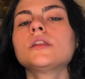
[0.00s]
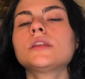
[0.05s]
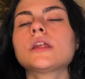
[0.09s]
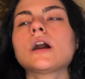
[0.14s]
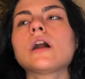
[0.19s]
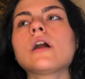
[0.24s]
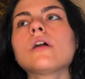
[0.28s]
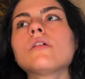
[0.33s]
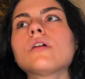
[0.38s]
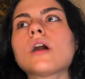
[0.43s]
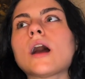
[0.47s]

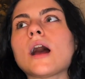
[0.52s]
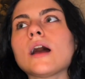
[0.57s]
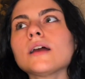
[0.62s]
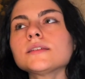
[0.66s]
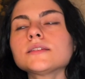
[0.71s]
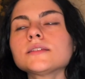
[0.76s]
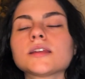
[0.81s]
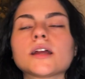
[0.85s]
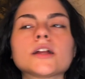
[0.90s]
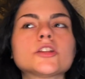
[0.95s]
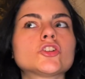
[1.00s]
Now as
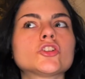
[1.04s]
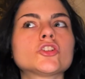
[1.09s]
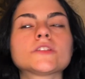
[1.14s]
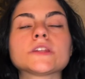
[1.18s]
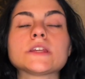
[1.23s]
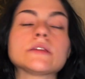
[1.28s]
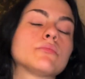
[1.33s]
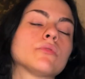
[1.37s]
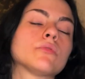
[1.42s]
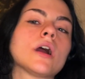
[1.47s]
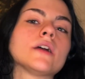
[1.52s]
tensions
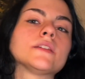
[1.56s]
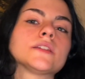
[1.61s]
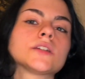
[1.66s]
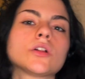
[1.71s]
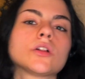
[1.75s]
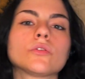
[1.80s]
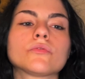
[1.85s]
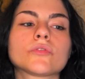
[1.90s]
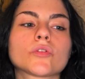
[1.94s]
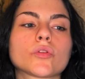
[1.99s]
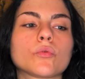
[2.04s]
keep rising all
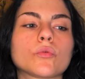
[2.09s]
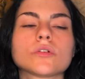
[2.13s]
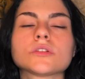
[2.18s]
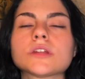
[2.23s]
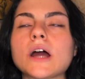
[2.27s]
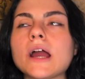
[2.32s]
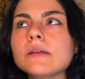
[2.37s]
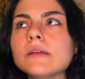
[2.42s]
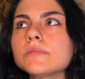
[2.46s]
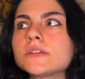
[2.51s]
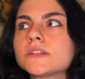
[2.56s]
over the world,
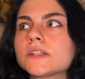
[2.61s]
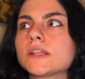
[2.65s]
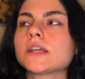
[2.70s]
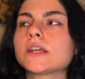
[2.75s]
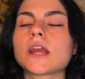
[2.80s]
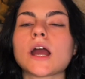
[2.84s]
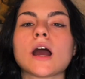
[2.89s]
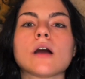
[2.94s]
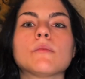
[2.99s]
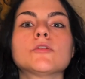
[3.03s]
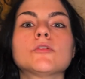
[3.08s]
I am seeing
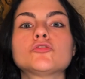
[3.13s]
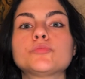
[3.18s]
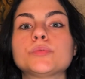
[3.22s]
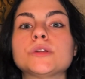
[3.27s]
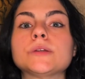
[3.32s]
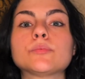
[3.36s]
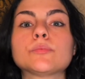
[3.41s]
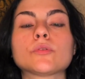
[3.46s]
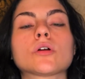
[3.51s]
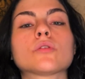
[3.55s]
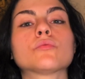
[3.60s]
how much
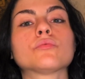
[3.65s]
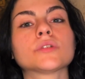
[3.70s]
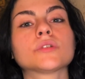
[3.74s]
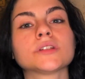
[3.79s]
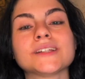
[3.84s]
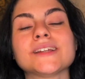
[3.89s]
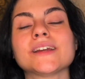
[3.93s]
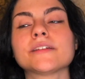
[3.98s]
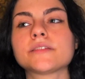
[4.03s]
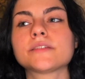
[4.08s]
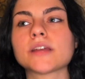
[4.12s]
people are
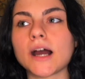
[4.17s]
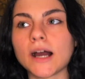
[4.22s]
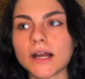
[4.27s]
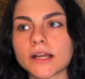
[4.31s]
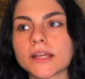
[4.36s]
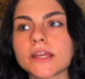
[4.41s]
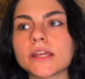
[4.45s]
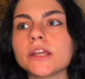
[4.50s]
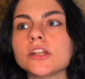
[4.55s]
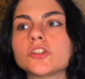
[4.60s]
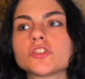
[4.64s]
really
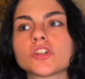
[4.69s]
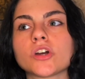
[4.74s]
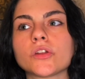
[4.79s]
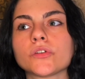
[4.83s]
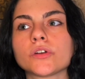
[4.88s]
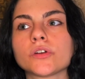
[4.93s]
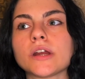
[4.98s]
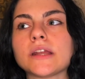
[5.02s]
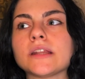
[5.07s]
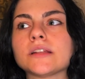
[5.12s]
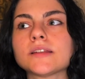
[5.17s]
attacking each other
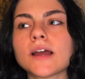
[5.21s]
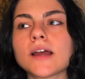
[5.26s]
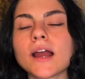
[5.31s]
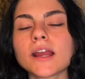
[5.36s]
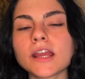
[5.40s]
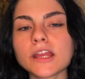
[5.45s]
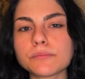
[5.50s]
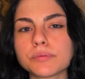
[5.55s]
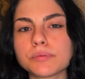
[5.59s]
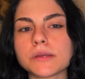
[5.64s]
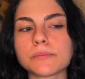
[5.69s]
and
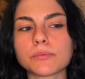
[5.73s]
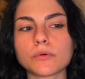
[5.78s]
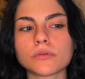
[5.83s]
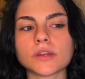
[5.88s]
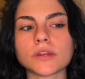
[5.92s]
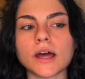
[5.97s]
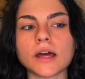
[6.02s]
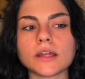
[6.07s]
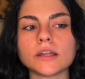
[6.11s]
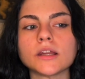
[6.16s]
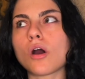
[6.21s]
attacking people
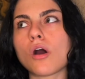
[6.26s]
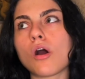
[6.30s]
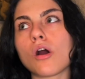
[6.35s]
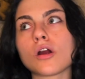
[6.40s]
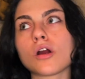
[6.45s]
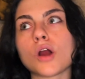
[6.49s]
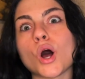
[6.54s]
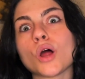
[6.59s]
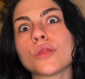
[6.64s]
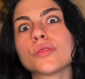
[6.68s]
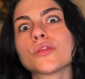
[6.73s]
that are
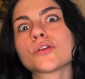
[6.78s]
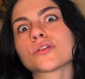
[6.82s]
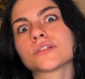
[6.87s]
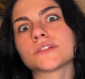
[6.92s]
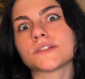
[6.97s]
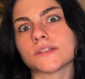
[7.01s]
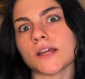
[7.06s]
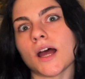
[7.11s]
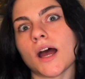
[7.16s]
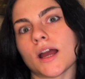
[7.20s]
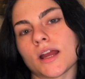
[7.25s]
on their
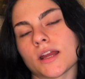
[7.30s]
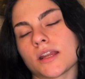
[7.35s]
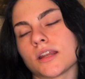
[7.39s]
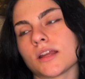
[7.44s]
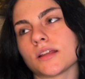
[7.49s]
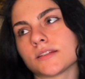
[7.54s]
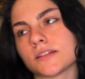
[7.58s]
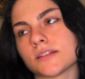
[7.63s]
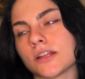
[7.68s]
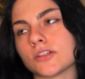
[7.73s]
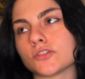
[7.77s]
side,
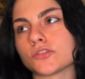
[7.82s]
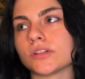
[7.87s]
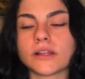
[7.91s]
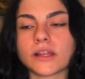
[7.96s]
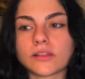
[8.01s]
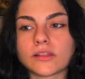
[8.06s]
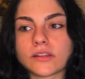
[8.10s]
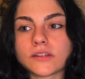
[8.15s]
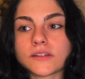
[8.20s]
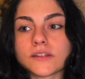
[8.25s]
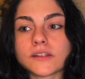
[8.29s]
essentially. Like,
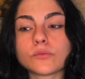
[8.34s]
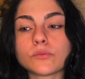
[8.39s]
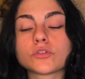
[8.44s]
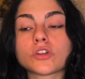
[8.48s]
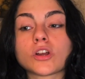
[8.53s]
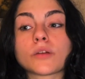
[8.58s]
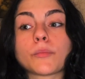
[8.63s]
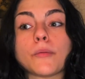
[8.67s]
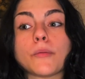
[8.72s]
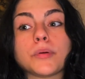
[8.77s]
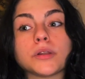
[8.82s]
let's say we're
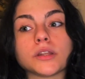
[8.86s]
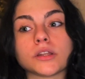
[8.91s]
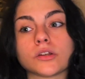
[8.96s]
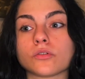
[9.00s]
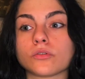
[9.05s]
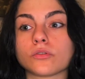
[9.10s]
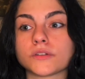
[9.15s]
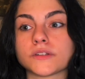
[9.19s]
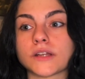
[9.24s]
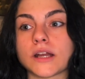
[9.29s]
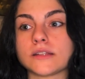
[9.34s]
talking about
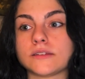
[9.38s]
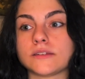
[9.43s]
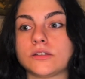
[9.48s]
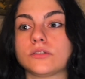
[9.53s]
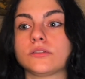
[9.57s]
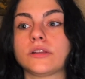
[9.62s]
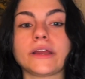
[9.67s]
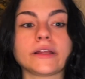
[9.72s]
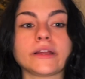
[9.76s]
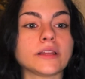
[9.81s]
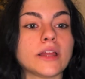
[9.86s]
political sides here,
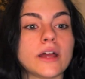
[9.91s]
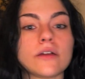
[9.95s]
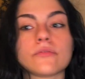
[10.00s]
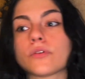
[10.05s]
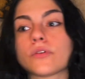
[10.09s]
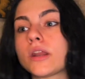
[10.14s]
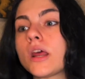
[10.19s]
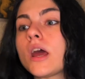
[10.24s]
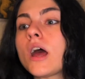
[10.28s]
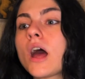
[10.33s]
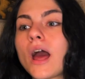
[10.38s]
like left,
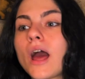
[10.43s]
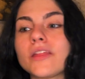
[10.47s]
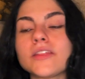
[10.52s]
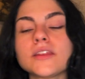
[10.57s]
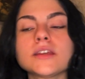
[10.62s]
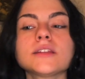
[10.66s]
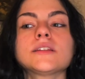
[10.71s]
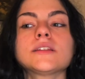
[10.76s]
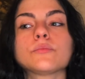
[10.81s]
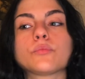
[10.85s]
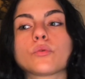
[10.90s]
right. I think
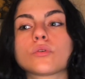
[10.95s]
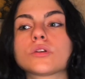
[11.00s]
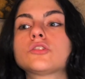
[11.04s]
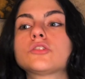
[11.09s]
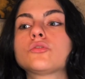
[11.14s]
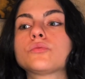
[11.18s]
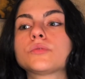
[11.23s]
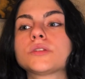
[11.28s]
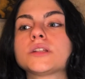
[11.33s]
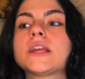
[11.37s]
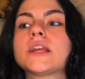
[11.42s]
it's important to
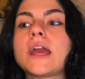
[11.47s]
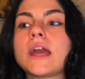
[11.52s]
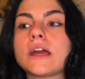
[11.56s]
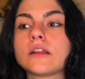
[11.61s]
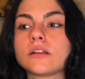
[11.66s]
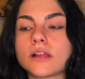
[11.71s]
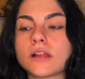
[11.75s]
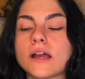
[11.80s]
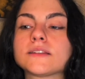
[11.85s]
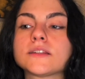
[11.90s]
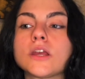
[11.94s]
really
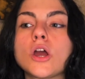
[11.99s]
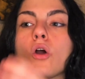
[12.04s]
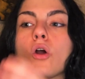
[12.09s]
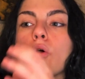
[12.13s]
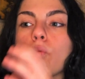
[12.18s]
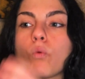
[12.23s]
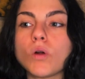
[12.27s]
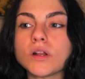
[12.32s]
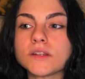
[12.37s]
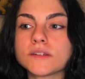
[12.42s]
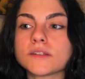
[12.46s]
analyze
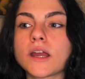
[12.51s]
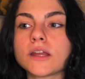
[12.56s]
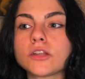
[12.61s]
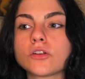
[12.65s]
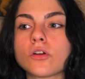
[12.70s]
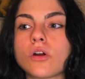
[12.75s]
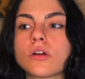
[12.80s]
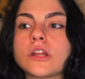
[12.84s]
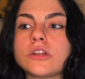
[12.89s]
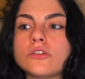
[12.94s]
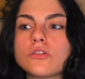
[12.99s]
what side you're
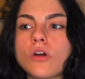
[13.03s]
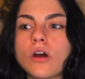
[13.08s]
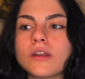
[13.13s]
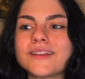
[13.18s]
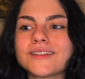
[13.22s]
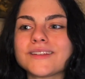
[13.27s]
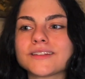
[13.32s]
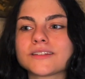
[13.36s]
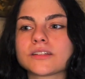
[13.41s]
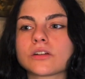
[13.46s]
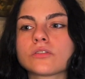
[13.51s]
on and not
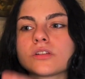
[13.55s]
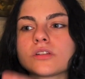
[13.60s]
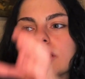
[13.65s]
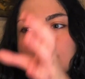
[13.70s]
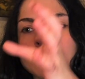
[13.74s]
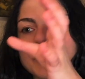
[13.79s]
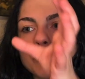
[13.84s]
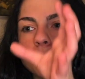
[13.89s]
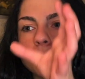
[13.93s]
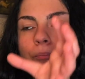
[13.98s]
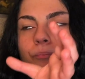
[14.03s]
necessarily...